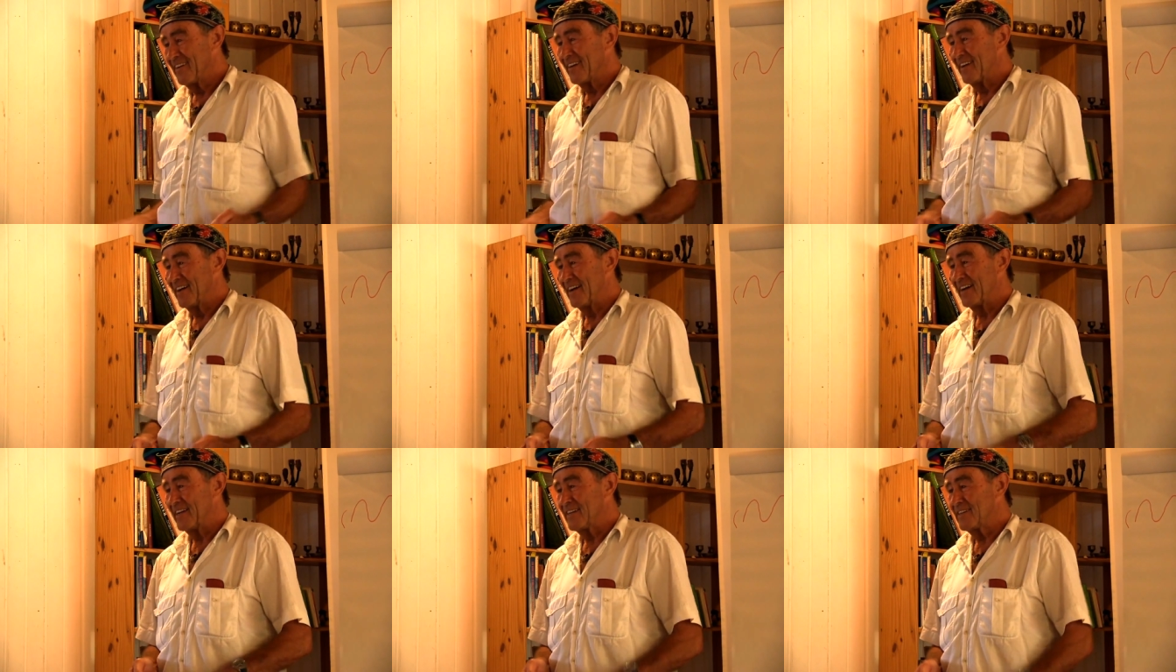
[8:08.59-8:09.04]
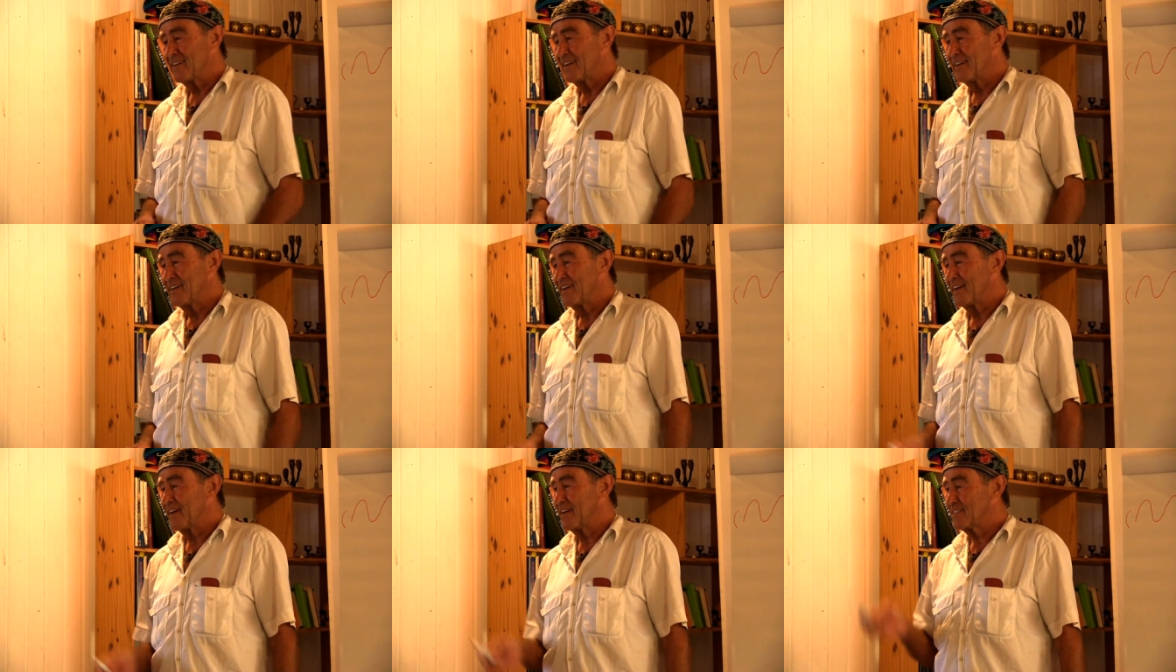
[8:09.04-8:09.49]
And
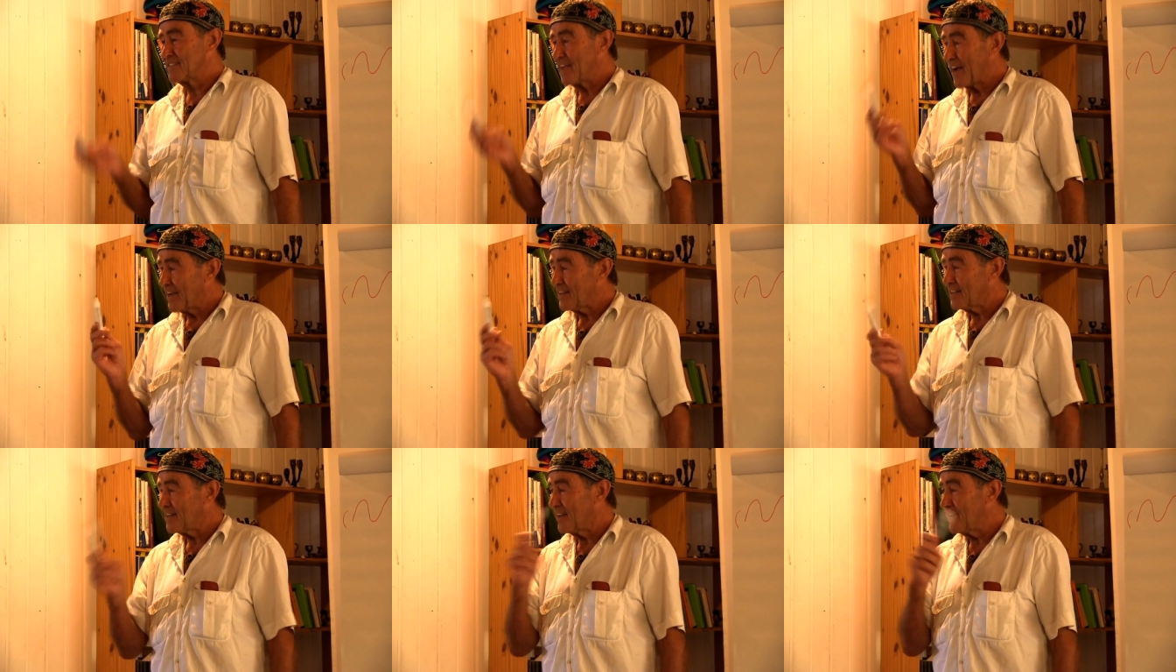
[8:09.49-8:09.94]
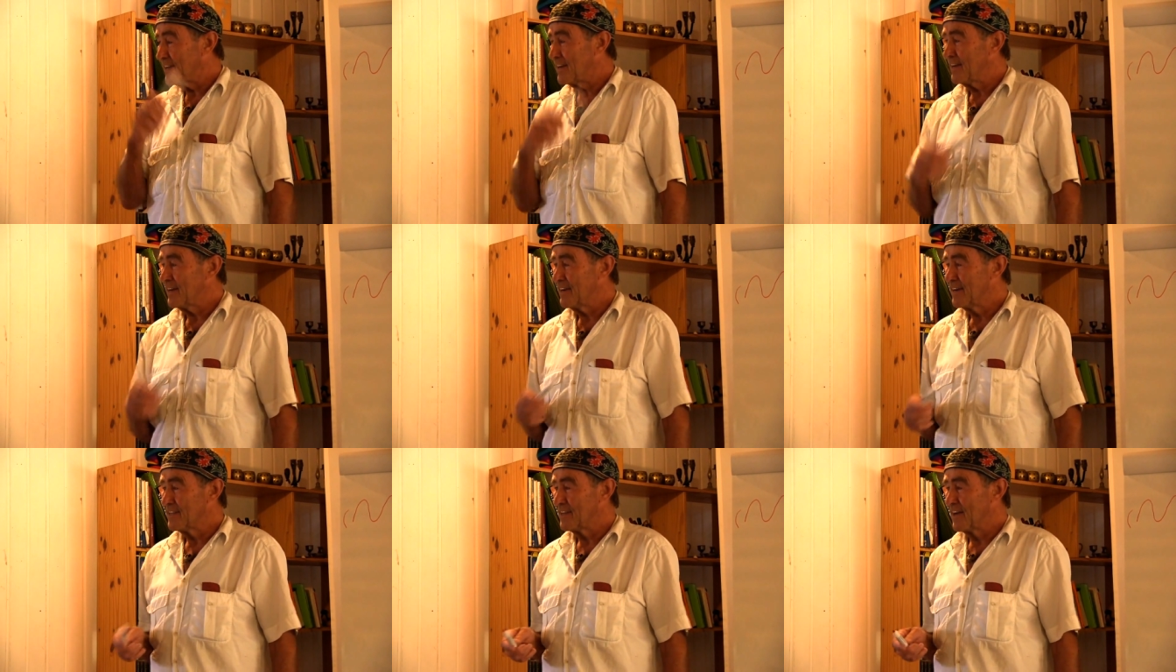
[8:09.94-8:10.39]

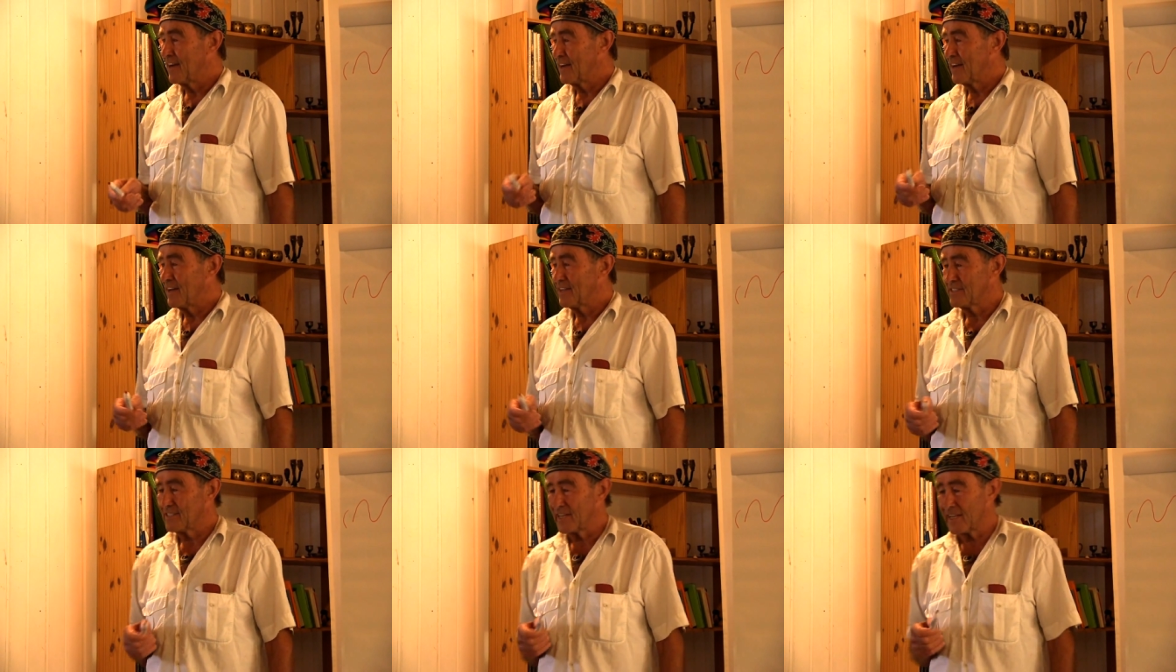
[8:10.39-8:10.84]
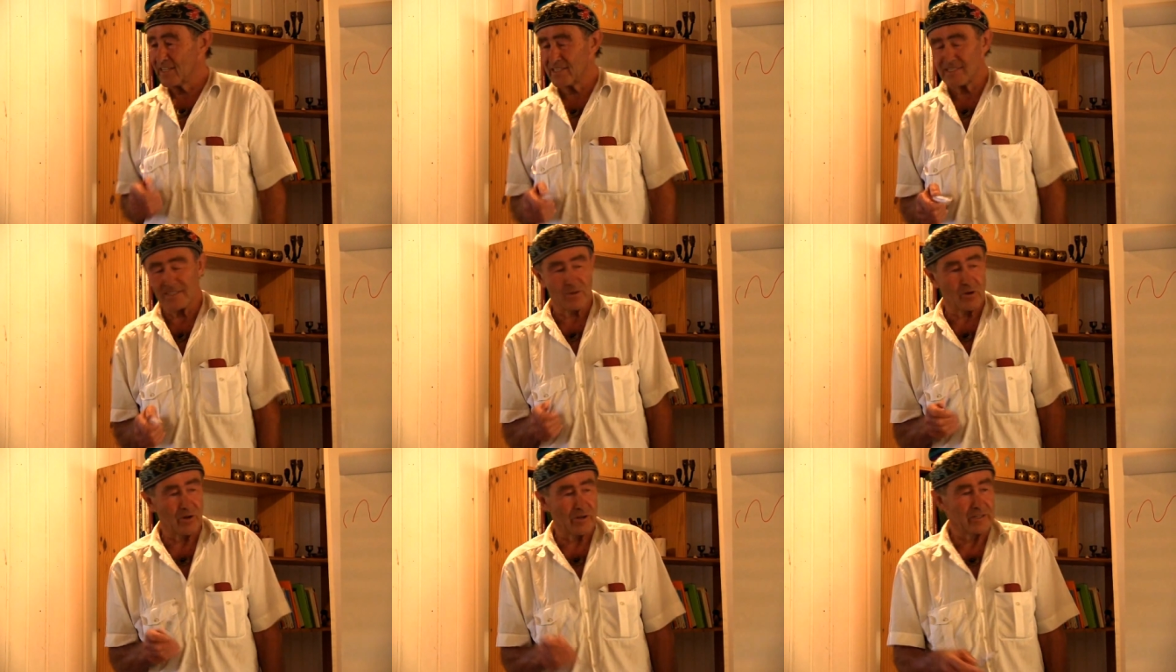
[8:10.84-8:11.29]
exactly
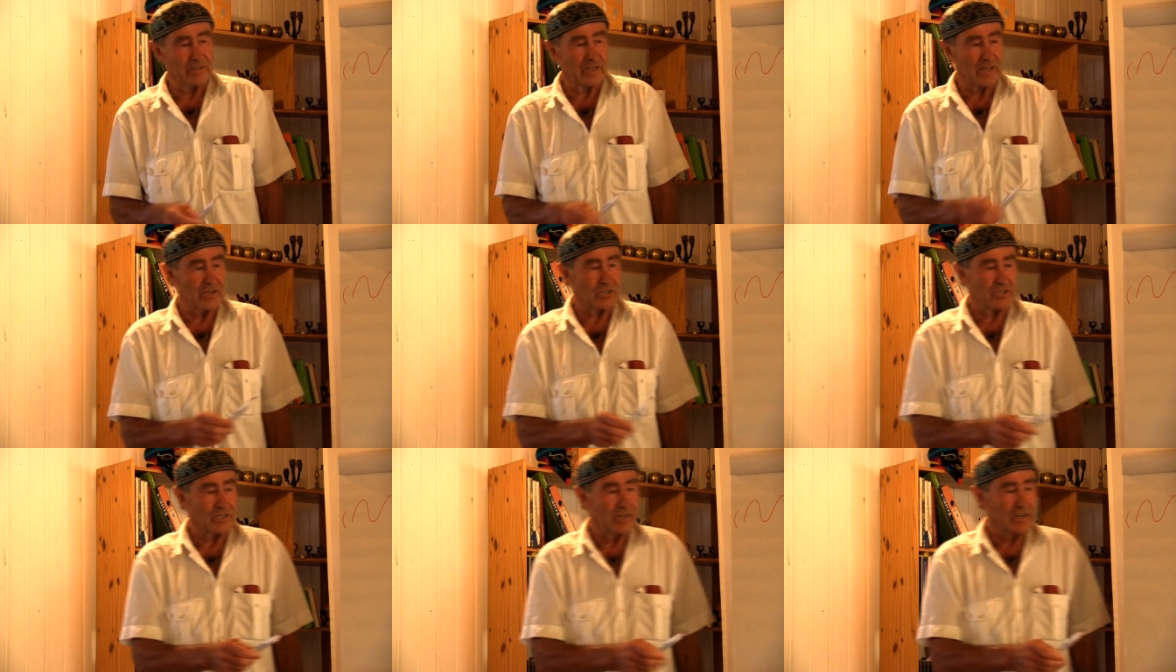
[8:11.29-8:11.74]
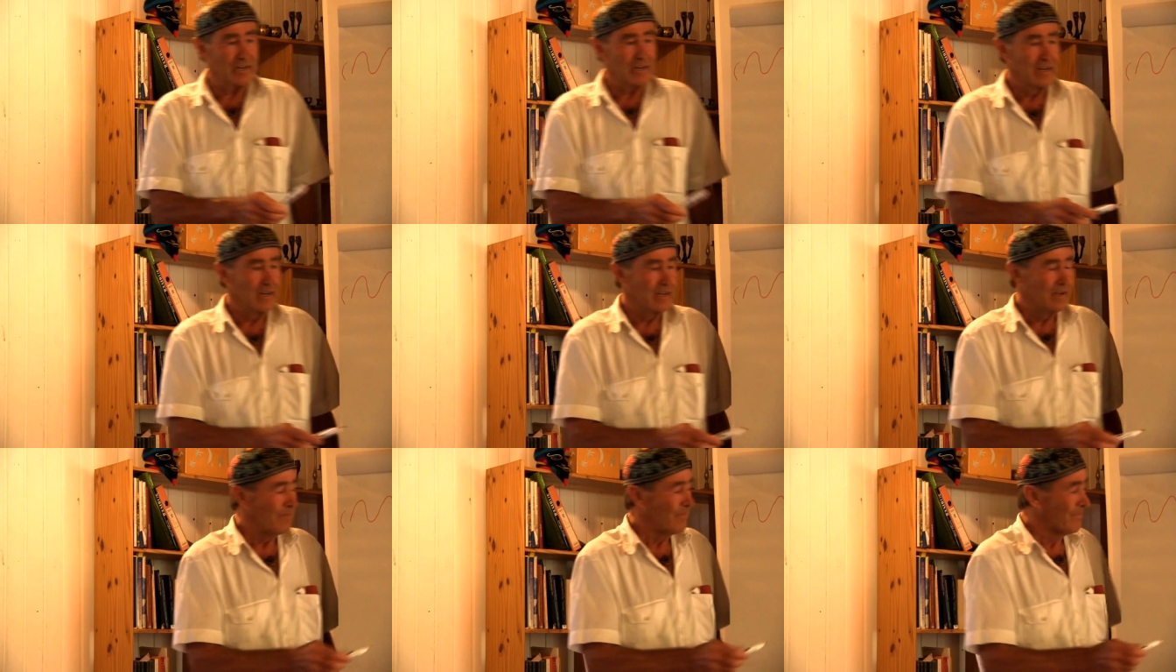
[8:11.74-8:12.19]
this condition